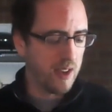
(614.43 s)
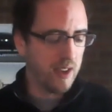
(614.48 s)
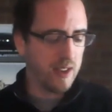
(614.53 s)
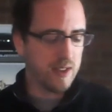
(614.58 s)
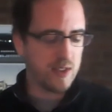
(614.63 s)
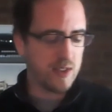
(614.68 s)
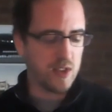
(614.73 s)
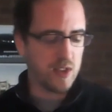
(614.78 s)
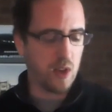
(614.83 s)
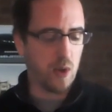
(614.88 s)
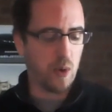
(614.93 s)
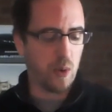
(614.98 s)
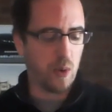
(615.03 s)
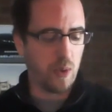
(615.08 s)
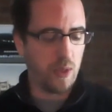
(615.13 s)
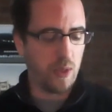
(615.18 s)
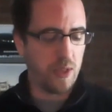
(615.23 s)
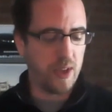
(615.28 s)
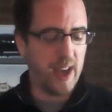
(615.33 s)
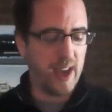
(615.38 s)

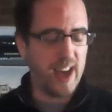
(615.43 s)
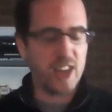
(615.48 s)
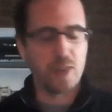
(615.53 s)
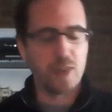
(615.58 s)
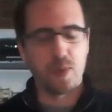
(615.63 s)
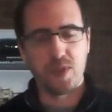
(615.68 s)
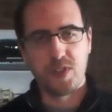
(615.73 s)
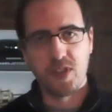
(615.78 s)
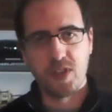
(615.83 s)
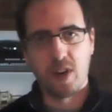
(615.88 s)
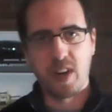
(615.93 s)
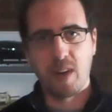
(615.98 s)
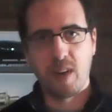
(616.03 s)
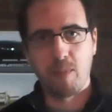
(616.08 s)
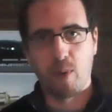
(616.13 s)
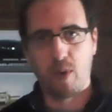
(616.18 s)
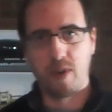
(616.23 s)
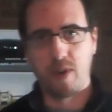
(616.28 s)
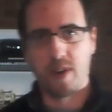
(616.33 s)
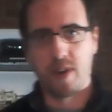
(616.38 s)
so the actual circuit
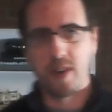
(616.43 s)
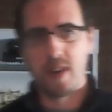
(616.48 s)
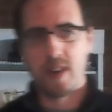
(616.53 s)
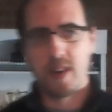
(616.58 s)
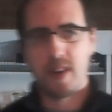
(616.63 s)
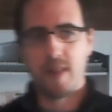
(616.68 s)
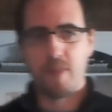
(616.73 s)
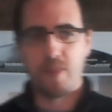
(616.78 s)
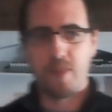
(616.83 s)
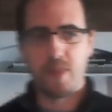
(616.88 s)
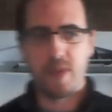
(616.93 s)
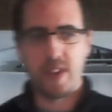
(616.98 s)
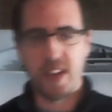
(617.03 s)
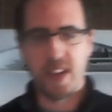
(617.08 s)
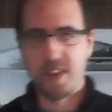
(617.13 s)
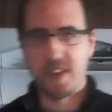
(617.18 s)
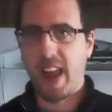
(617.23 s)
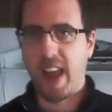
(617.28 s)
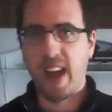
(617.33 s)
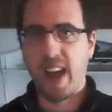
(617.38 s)
board
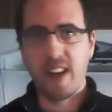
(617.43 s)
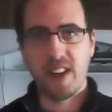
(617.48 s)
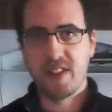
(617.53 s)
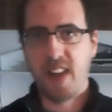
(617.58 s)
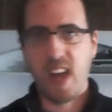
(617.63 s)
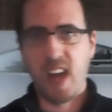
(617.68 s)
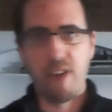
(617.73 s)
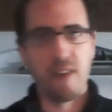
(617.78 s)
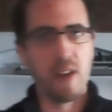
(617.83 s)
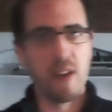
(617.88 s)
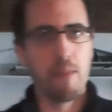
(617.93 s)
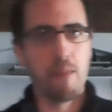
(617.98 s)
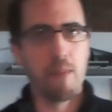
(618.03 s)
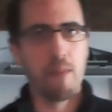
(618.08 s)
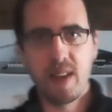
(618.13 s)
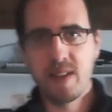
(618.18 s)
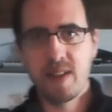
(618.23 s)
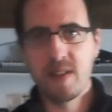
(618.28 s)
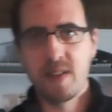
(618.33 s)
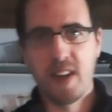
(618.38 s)
doesn't have doesn't have any
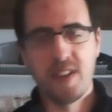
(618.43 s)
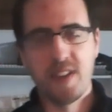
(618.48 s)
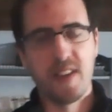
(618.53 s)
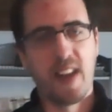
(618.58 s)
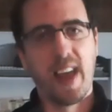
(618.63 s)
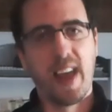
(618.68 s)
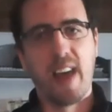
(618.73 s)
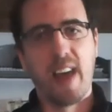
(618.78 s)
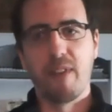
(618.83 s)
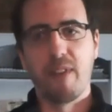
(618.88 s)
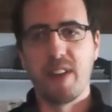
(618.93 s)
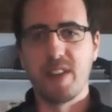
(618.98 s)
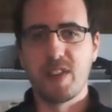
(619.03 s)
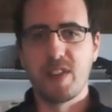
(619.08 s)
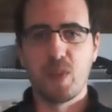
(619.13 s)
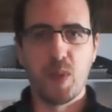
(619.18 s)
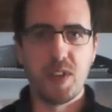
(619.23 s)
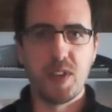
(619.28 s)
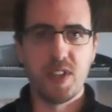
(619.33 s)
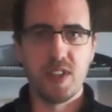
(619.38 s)
buttons. It doesn't have any
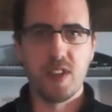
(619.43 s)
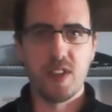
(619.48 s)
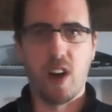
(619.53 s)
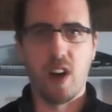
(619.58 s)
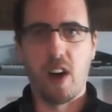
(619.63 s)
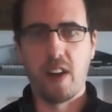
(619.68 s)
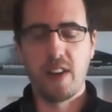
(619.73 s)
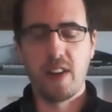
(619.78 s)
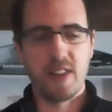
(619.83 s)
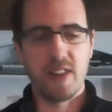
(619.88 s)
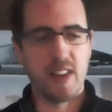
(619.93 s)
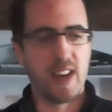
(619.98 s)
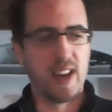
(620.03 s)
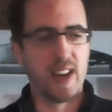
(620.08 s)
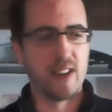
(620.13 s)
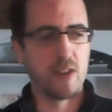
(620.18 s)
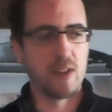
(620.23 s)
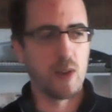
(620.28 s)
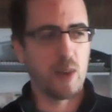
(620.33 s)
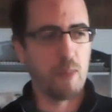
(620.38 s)
switches on it. Uh,
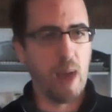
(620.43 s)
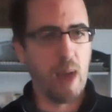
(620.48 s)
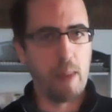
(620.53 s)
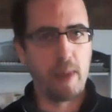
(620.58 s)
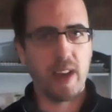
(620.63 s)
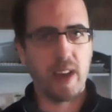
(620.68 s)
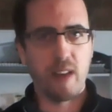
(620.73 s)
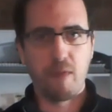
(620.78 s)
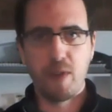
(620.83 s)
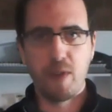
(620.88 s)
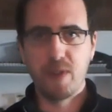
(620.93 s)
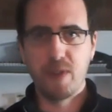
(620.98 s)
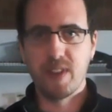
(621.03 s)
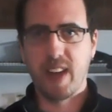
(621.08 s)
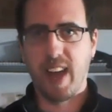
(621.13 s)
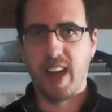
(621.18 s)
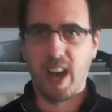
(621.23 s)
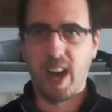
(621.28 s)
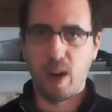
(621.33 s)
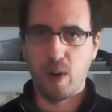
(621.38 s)
so it might be confusing.
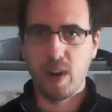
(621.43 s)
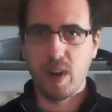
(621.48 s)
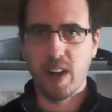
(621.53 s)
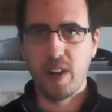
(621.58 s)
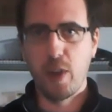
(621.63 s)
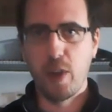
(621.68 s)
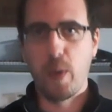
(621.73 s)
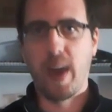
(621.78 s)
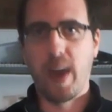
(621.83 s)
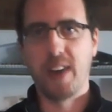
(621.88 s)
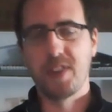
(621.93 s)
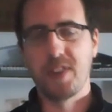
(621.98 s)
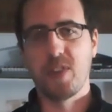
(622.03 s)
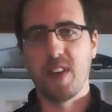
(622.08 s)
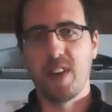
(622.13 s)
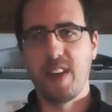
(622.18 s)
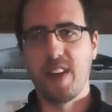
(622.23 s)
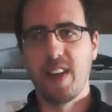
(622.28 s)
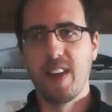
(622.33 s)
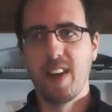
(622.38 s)
How can you
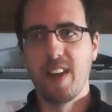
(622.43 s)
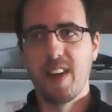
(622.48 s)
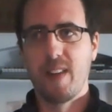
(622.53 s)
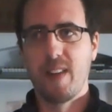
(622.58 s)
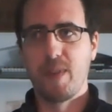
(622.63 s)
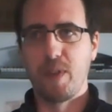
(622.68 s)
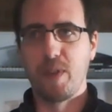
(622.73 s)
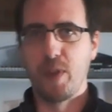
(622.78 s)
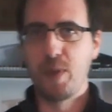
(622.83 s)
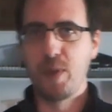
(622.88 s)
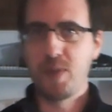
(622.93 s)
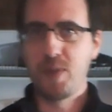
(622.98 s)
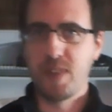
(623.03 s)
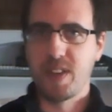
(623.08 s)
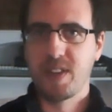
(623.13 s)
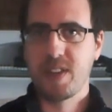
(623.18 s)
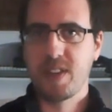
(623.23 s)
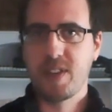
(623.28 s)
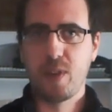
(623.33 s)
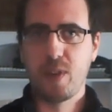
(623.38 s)
actually use
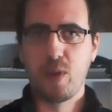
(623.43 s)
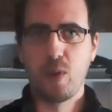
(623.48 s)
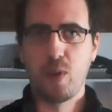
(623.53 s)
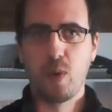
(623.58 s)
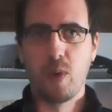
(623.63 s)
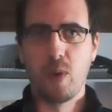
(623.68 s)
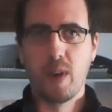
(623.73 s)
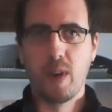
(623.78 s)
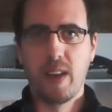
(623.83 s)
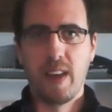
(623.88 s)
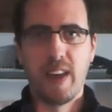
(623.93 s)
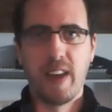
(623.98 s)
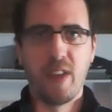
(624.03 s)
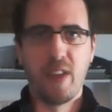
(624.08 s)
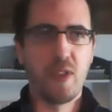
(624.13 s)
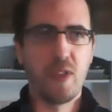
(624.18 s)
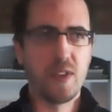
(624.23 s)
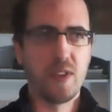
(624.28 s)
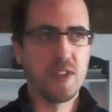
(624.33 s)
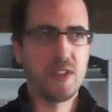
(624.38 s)
it to
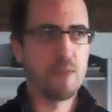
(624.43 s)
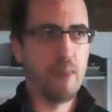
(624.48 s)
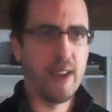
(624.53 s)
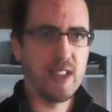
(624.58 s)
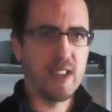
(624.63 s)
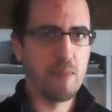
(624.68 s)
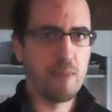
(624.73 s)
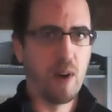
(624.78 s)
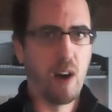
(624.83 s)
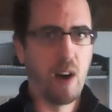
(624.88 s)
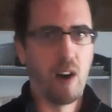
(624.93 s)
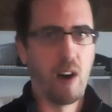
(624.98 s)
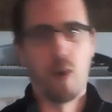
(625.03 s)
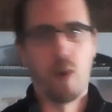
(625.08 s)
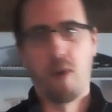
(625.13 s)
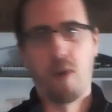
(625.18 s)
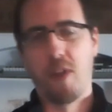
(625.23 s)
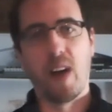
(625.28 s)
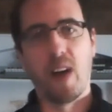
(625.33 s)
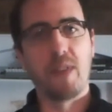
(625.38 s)
hit the space bar
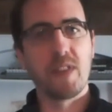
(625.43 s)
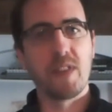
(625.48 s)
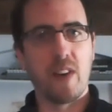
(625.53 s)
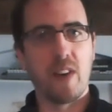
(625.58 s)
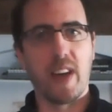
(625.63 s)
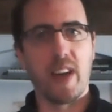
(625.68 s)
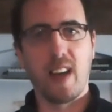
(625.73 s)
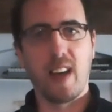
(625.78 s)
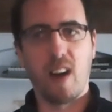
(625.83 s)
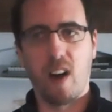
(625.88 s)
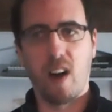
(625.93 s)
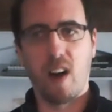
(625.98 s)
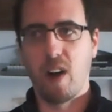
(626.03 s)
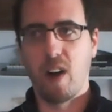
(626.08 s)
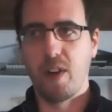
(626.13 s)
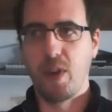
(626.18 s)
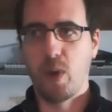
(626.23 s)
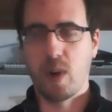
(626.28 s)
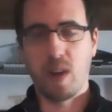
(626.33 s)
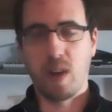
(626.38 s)
or the left click
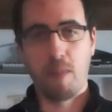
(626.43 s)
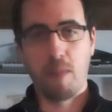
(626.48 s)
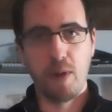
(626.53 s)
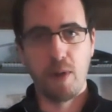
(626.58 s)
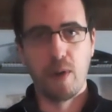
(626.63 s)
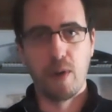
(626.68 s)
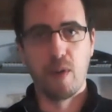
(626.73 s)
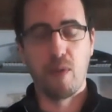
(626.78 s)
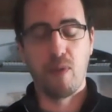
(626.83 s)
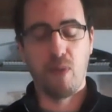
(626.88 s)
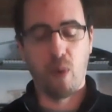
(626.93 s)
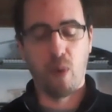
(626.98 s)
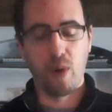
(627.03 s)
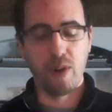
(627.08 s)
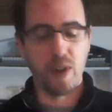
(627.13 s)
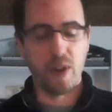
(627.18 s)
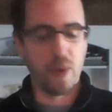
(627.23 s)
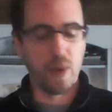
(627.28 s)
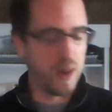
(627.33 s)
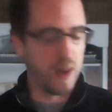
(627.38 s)
on your computer for
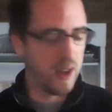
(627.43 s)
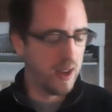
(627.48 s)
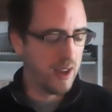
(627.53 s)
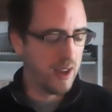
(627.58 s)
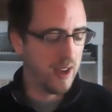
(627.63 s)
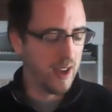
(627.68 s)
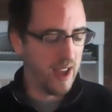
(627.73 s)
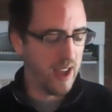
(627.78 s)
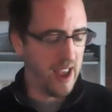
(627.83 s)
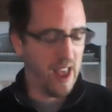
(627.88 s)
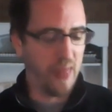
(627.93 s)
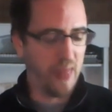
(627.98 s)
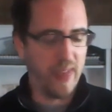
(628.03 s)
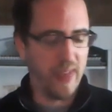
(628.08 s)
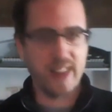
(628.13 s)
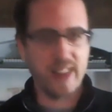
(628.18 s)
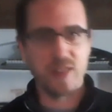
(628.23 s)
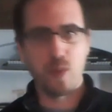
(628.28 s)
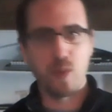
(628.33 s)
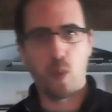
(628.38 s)
you? And
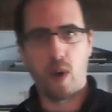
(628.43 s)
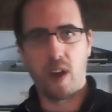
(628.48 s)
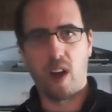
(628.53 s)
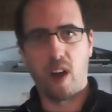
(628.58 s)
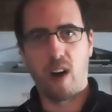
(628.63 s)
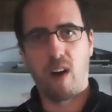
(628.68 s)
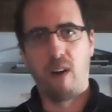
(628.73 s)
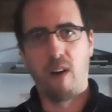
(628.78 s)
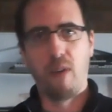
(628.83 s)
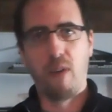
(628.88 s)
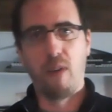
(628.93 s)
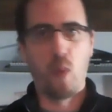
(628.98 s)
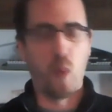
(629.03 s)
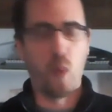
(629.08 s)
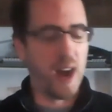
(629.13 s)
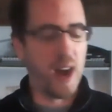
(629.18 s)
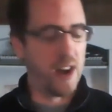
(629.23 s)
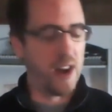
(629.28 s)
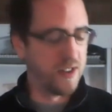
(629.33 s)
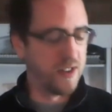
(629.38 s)
that's what all the
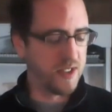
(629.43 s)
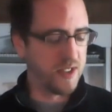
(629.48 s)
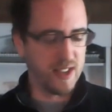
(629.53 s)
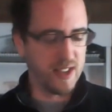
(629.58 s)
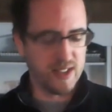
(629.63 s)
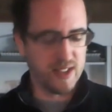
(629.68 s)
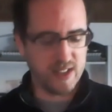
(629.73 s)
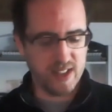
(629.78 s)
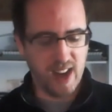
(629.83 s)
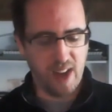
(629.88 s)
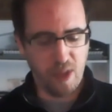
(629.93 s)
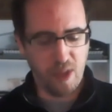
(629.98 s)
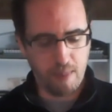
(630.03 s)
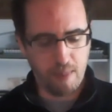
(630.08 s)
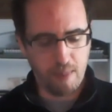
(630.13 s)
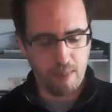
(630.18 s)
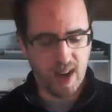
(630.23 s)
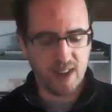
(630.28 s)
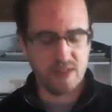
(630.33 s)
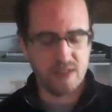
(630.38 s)
wires inside the
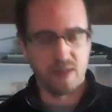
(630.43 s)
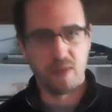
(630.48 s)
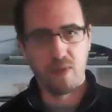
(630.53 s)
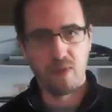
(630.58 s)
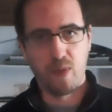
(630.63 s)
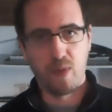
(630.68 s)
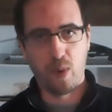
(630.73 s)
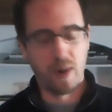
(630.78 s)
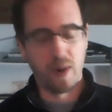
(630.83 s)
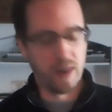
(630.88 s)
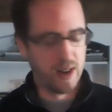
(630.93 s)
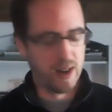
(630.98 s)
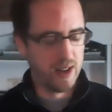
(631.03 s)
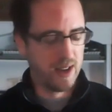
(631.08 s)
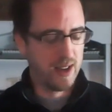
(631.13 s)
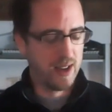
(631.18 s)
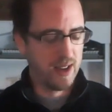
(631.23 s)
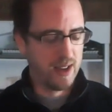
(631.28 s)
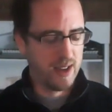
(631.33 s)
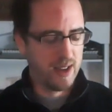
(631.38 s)
box are for.
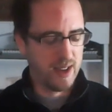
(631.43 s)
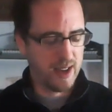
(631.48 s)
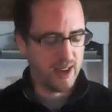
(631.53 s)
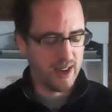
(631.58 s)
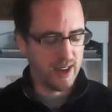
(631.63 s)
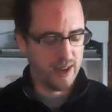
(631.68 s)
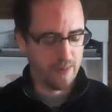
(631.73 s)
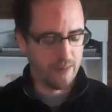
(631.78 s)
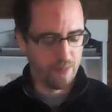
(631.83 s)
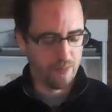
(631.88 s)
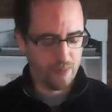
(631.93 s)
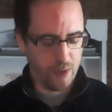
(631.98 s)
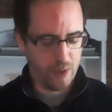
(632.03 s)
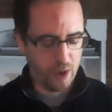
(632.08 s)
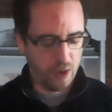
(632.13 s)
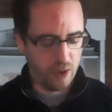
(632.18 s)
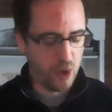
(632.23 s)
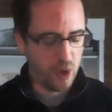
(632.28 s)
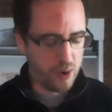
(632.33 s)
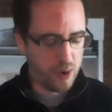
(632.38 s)
Um,
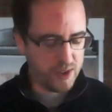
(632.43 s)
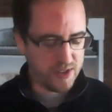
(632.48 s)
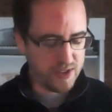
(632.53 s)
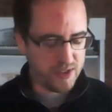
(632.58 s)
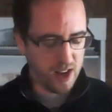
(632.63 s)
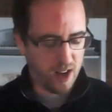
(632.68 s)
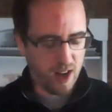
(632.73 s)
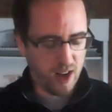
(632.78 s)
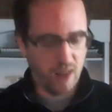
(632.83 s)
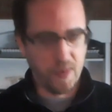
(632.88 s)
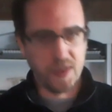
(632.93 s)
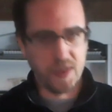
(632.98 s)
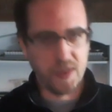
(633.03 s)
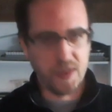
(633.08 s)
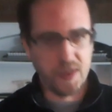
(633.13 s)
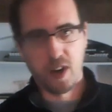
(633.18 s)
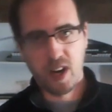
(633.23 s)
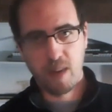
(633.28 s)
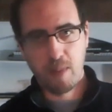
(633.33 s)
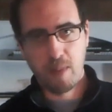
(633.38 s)
you'll notice that on the
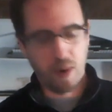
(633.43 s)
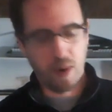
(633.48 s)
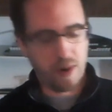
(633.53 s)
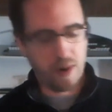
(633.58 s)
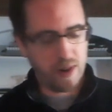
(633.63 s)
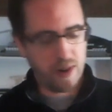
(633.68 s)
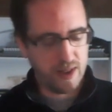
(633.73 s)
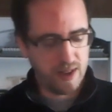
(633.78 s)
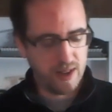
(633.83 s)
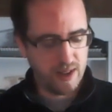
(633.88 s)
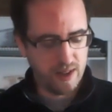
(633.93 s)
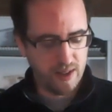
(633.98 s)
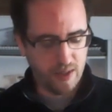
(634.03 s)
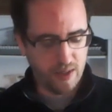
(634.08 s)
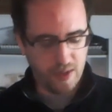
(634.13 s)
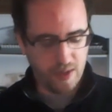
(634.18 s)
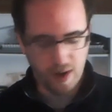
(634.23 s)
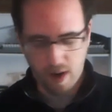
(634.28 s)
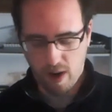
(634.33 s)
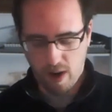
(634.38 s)
circuit board
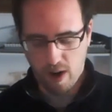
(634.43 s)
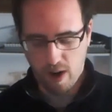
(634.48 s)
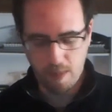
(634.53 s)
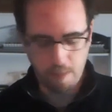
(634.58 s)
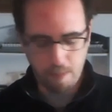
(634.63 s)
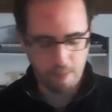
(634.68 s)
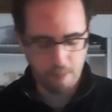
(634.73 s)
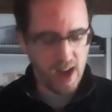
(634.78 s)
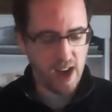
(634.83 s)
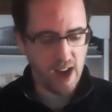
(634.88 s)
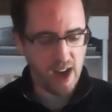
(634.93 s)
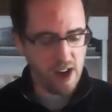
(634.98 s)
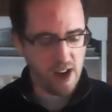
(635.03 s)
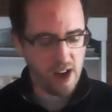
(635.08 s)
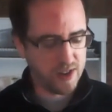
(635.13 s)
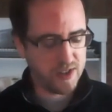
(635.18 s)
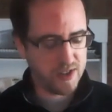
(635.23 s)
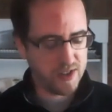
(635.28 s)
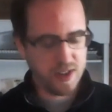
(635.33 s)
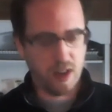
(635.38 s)
there are
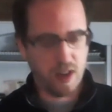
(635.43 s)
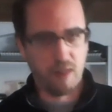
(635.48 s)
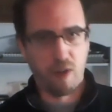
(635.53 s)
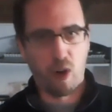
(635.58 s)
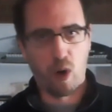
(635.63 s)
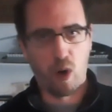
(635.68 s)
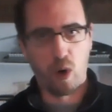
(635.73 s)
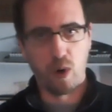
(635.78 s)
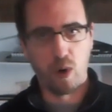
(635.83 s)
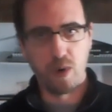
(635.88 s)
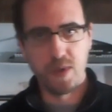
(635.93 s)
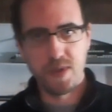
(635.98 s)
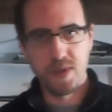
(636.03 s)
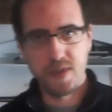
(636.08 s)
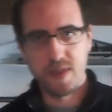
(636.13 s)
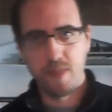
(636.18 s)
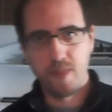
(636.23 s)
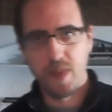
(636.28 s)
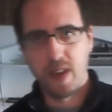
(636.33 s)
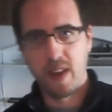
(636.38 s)
pairs of holes,
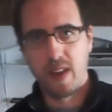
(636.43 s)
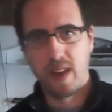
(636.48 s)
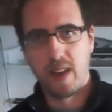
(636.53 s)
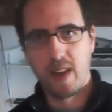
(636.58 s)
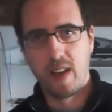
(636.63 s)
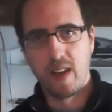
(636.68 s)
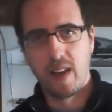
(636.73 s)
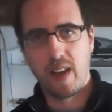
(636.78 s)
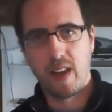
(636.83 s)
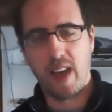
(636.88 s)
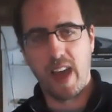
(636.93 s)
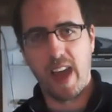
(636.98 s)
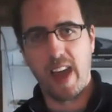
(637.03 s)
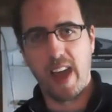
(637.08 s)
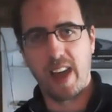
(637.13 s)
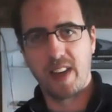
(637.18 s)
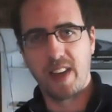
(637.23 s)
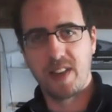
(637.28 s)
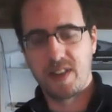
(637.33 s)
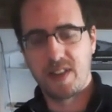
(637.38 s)

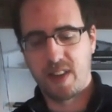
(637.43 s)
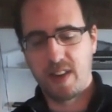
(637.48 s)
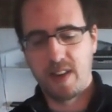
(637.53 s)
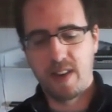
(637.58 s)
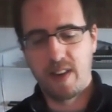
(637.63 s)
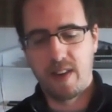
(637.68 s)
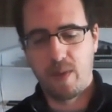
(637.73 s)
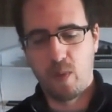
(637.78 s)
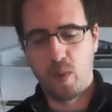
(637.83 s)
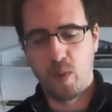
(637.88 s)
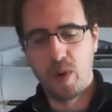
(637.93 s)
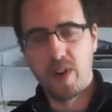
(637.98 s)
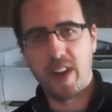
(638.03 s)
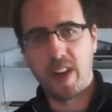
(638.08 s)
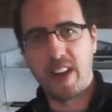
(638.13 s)
and really